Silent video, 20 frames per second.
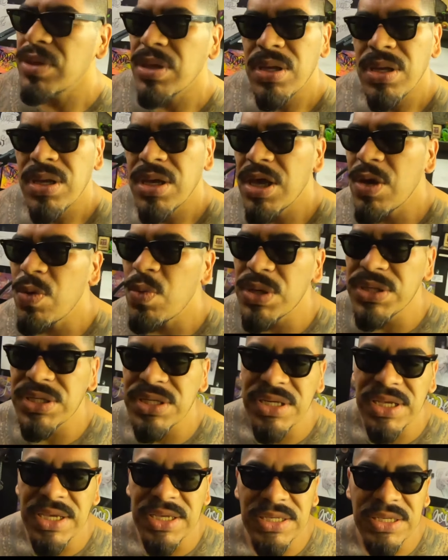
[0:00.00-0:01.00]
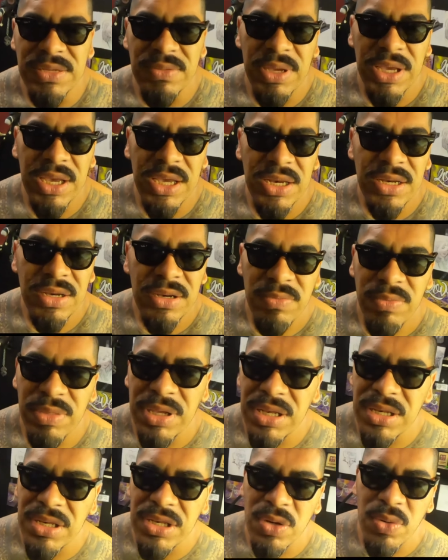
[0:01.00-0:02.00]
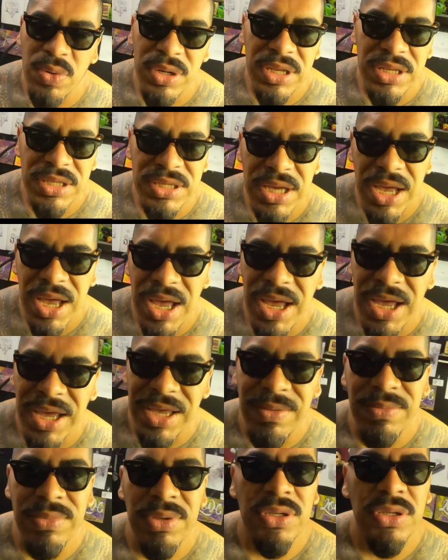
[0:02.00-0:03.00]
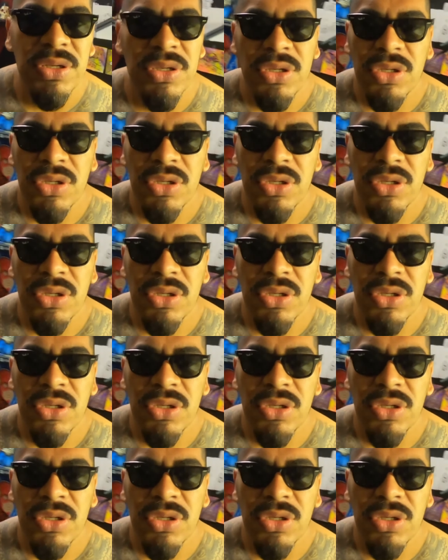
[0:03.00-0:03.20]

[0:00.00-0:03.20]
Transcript: It wasn't easy, man. Doing the time,